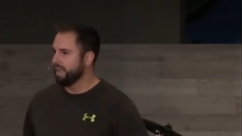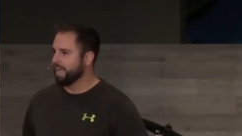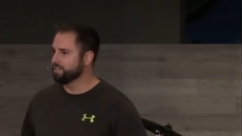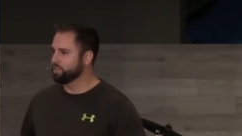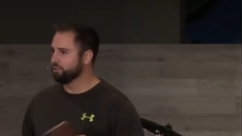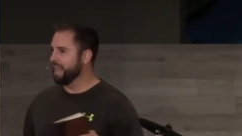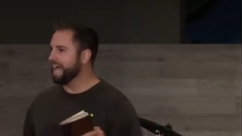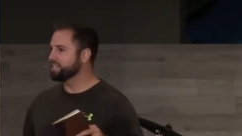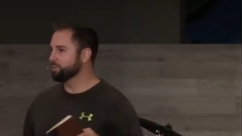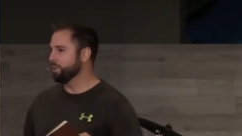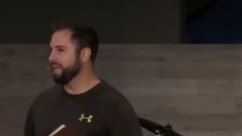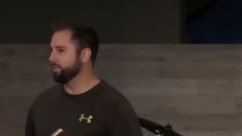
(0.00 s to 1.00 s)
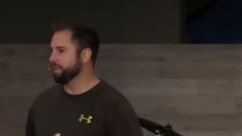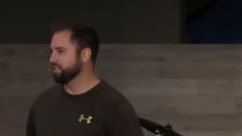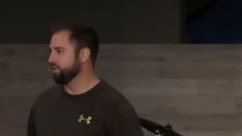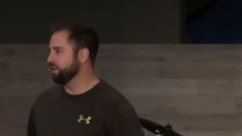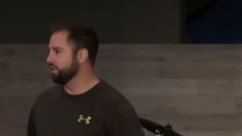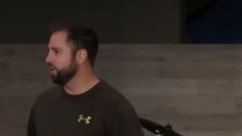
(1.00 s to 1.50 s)
And so last week we
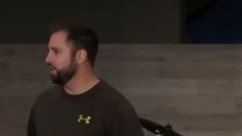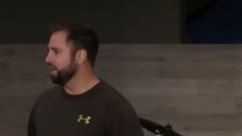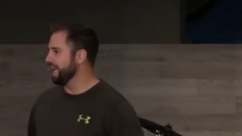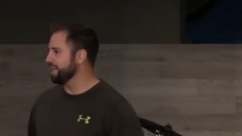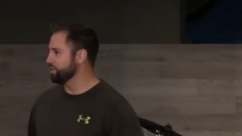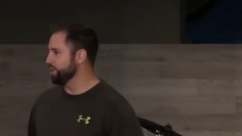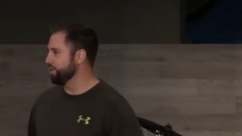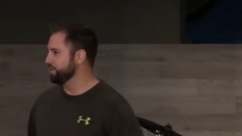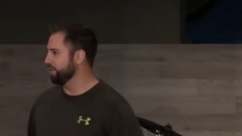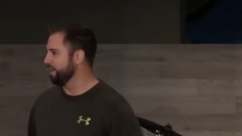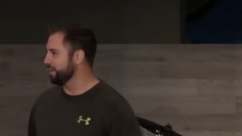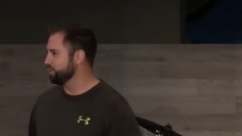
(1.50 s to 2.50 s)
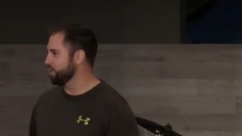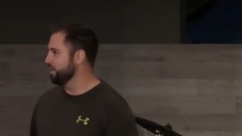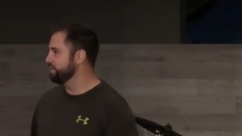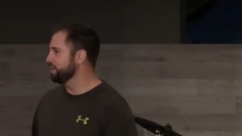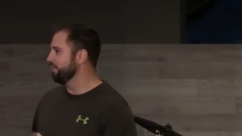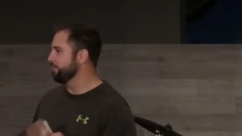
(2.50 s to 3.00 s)
took a look at Joseph, how
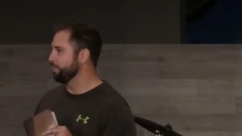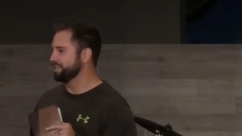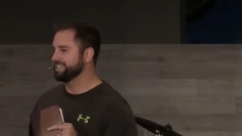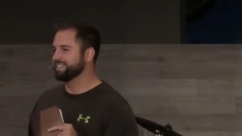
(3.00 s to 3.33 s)
Joseph was